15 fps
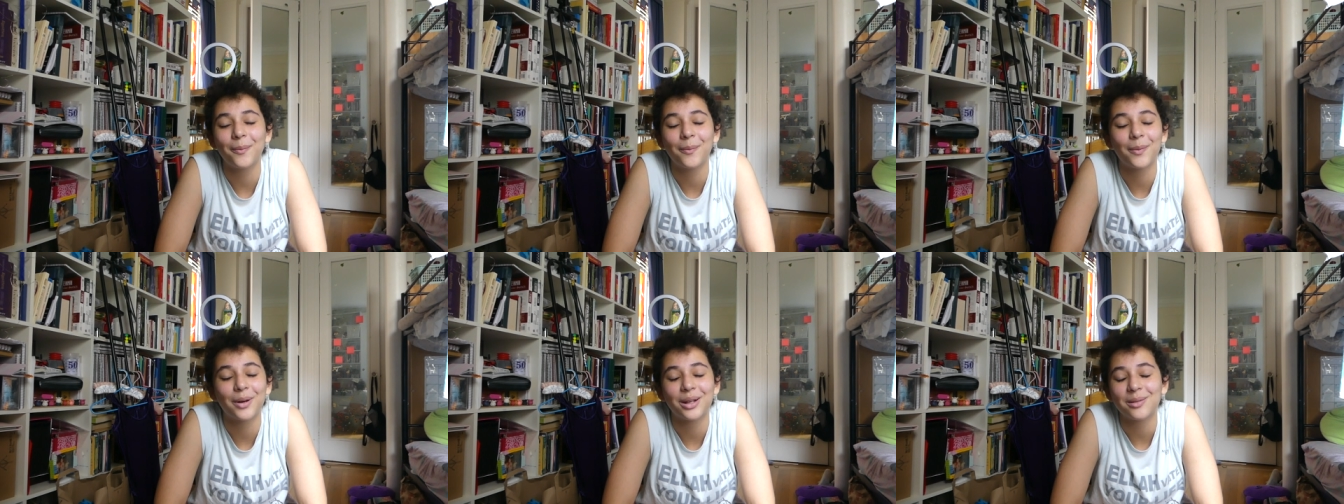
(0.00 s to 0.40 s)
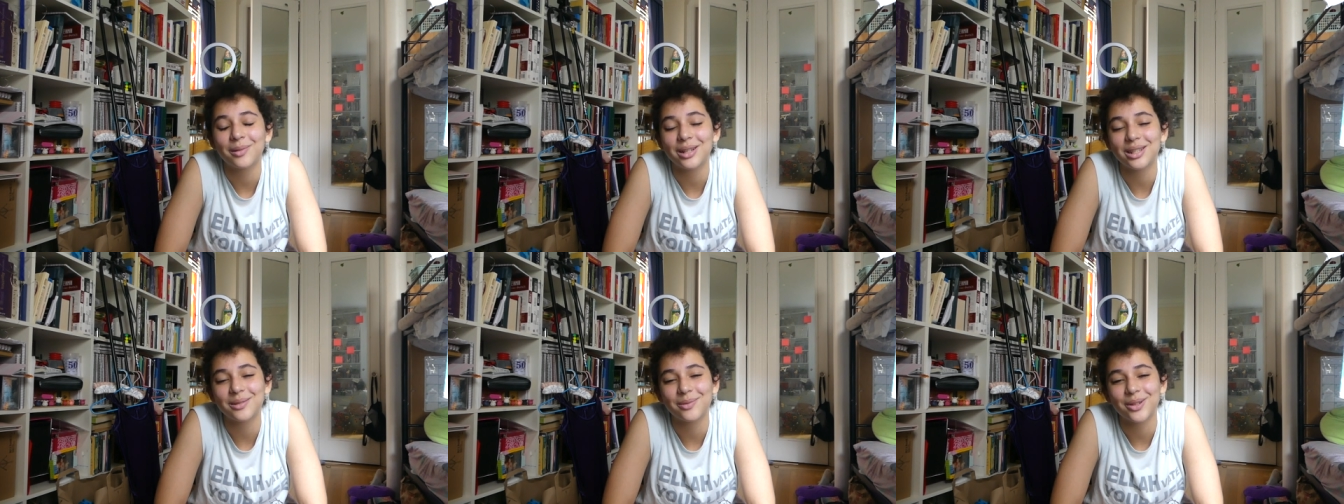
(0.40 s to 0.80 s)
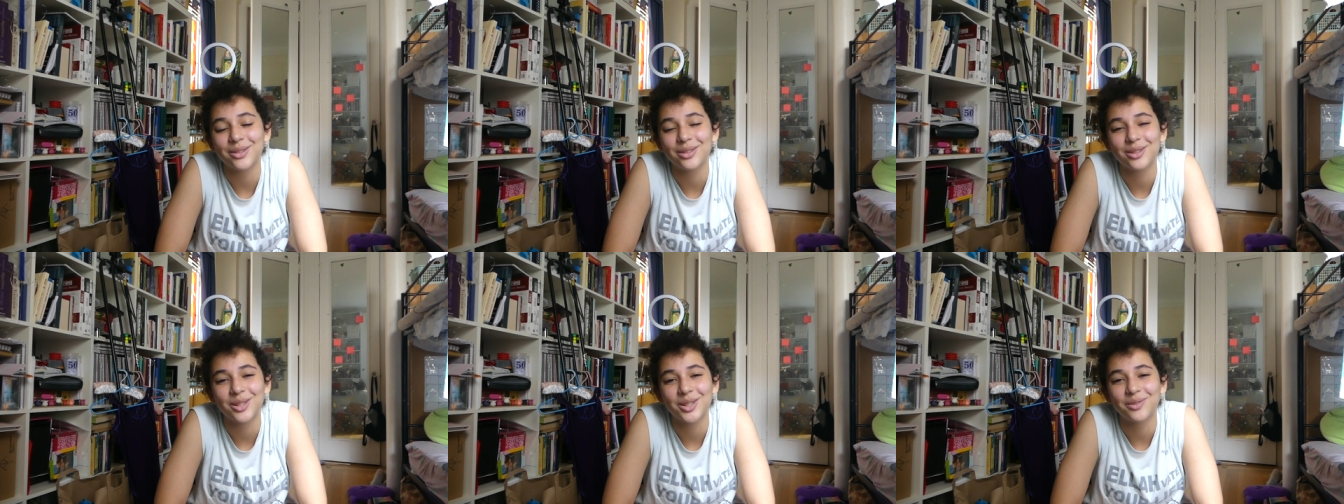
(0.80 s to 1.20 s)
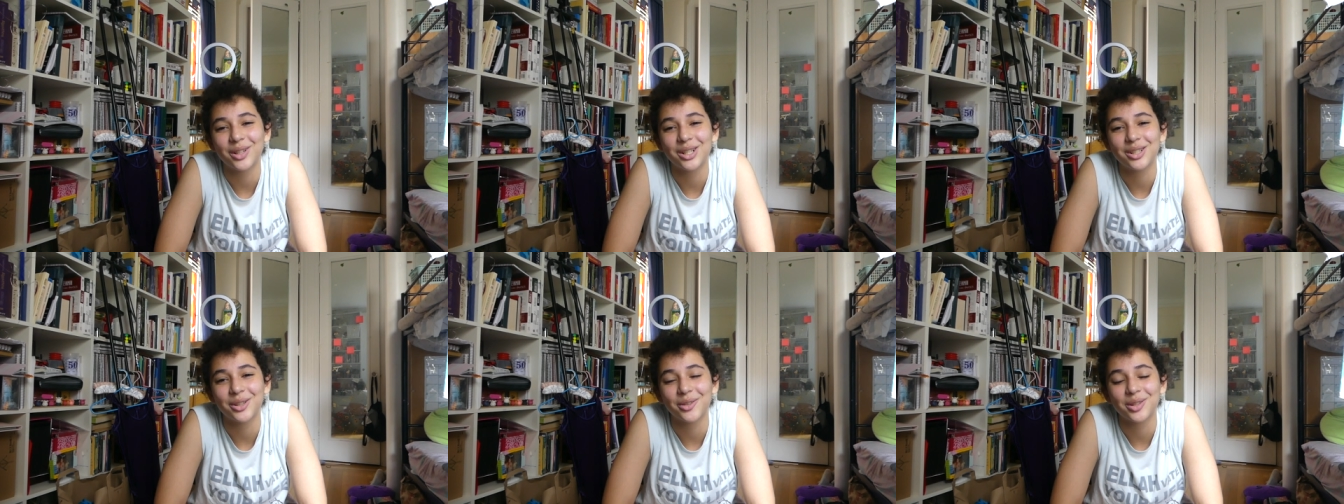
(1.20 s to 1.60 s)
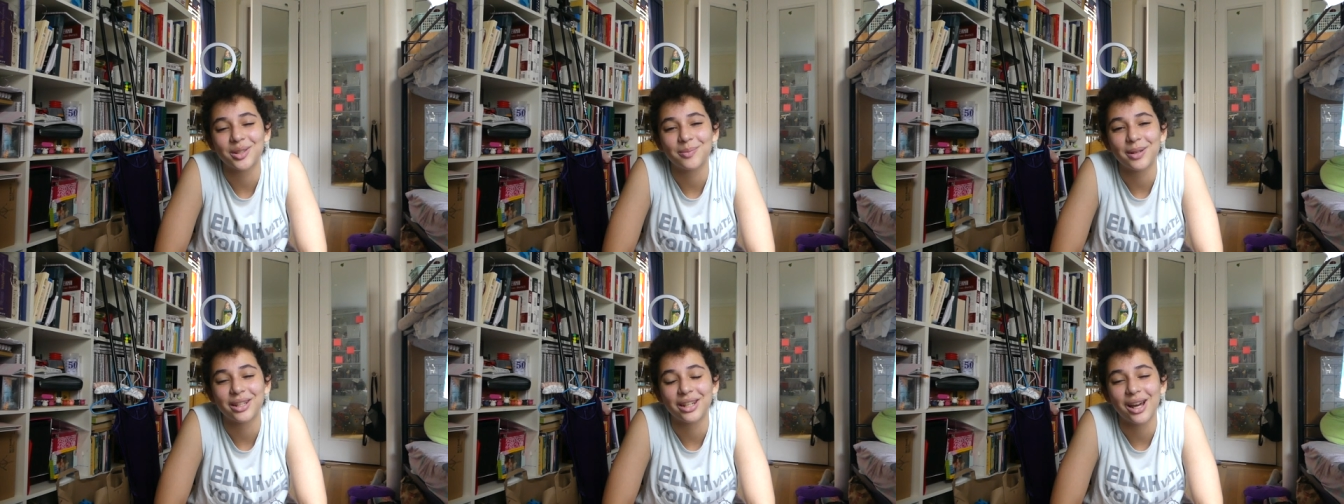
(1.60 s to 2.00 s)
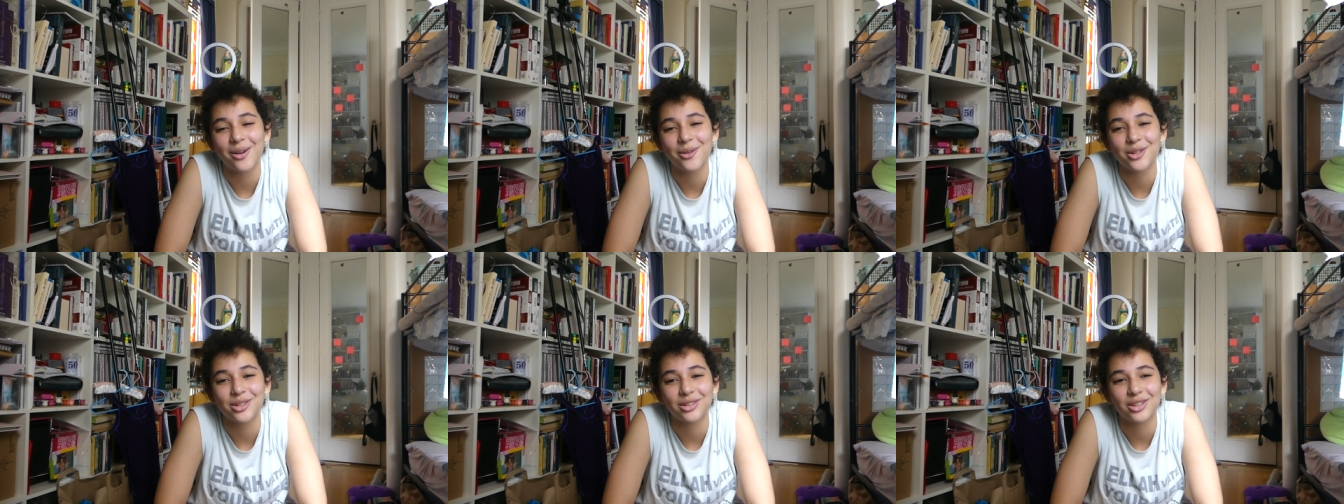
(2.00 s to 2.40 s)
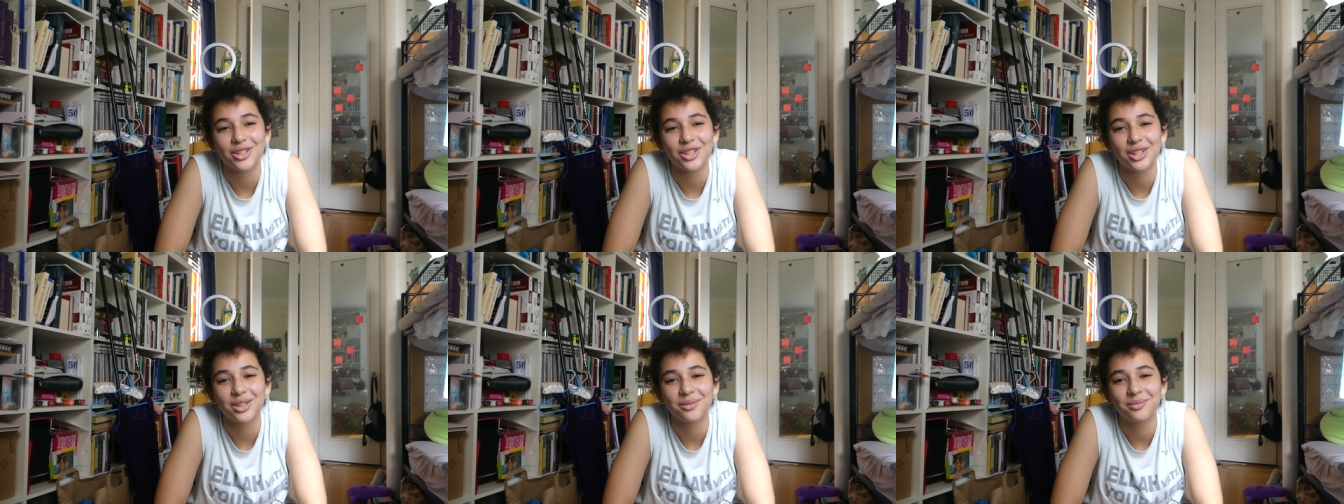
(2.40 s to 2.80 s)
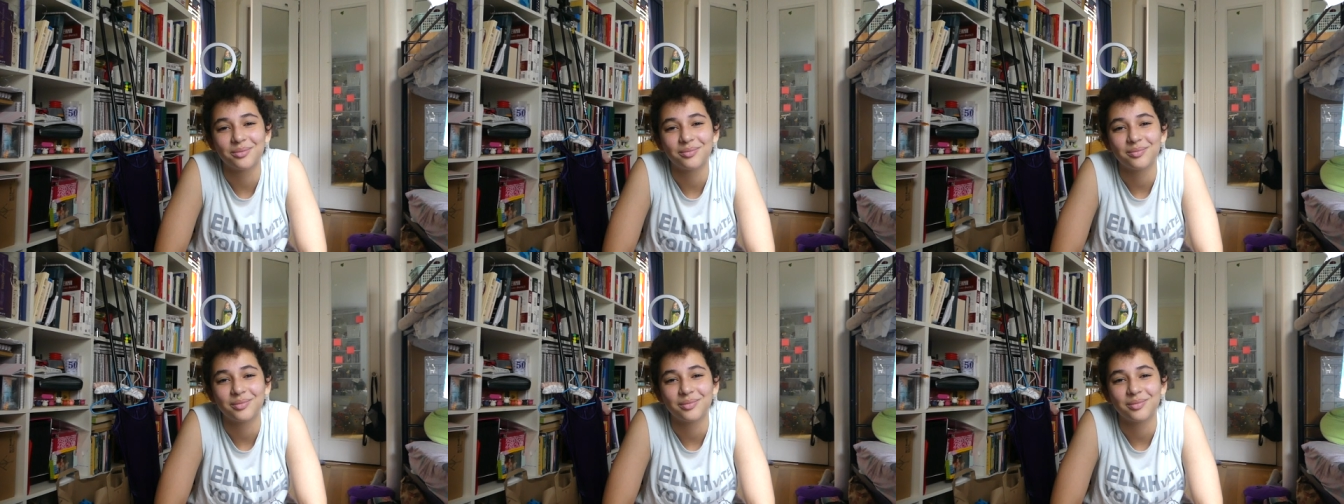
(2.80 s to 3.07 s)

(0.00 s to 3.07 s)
what am I supposed to do if I don't spend hours in the gym?